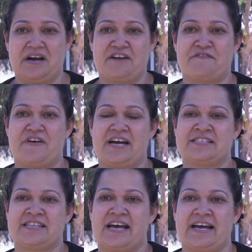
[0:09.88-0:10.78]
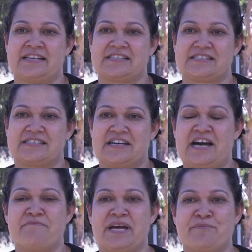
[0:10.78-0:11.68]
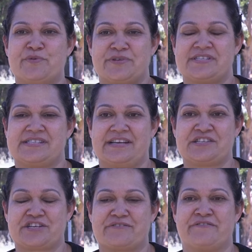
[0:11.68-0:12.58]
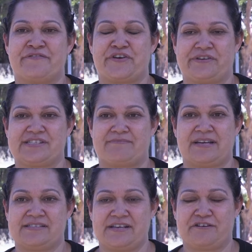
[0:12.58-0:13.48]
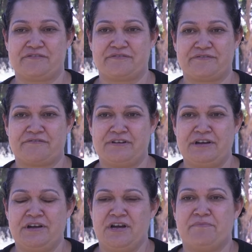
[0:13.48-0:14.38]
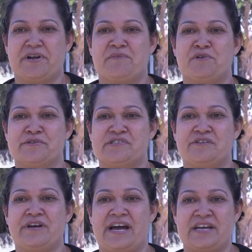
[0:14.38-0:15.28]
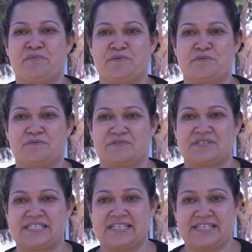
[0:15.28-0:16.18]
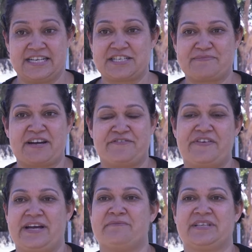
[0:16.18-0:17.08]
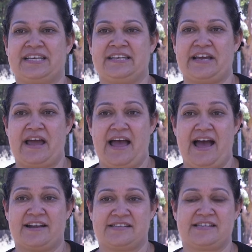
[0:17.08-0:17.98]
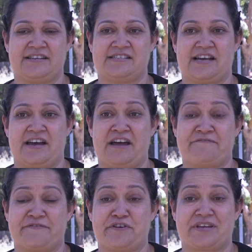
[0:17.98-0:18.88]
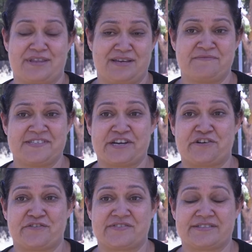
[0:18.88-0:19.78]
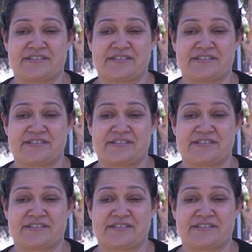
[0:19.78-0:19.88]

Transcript: I find that I'm able to centre and focus myself, but I'm also able to teach my family how to centre and focus themselves.